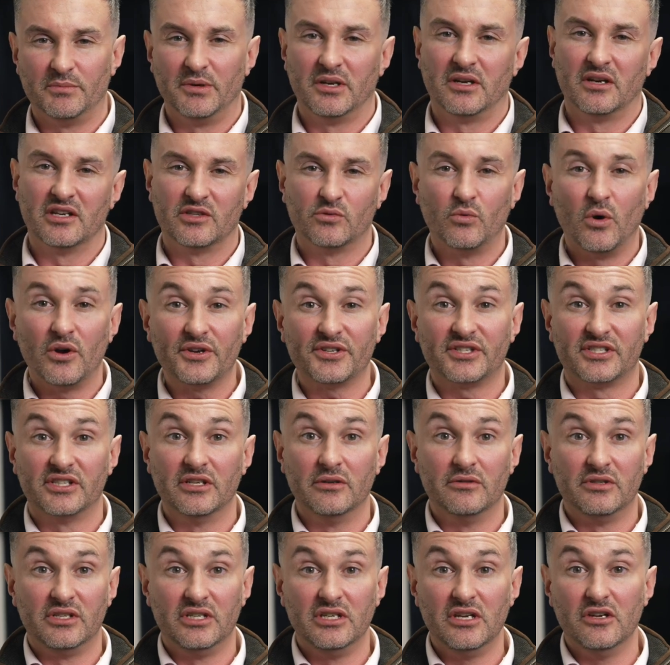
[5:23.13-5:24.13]
because what
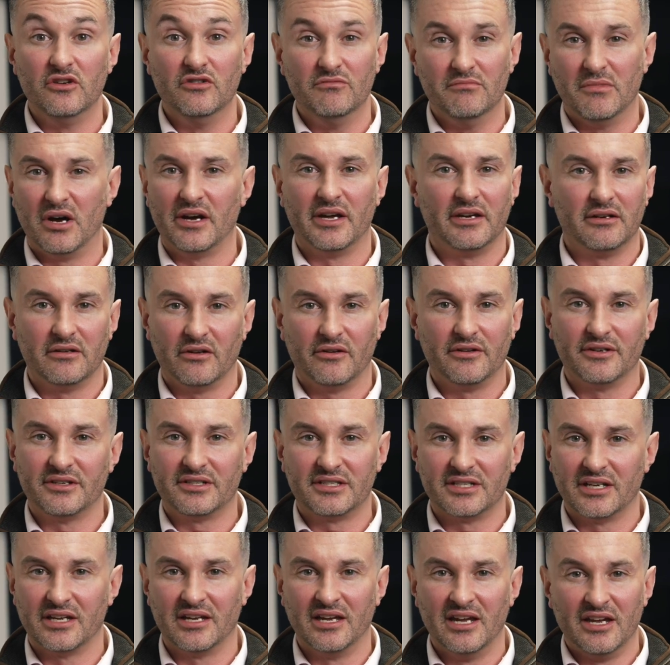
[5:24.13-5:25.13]
suits you might
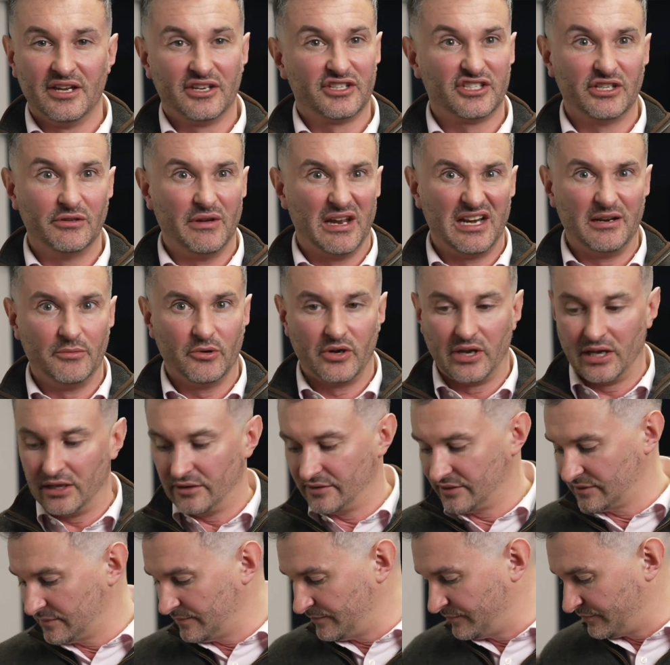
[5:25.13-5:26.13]
not suit anybody
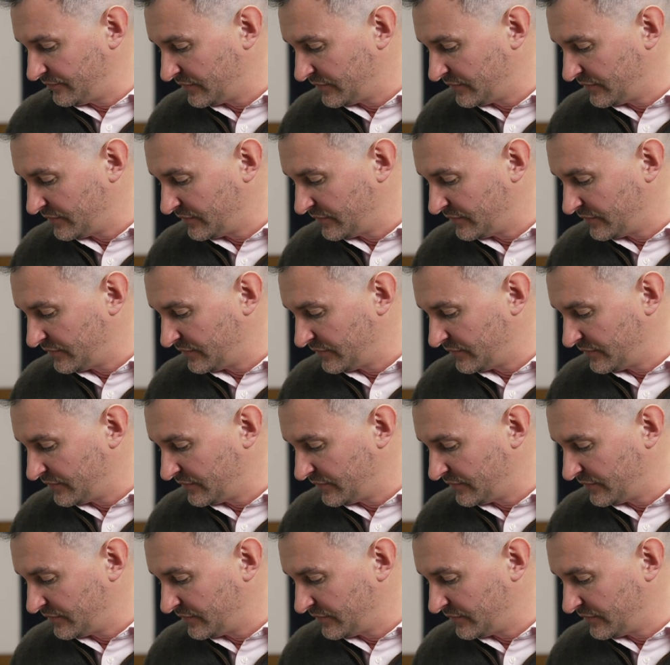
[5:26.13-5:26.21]
else.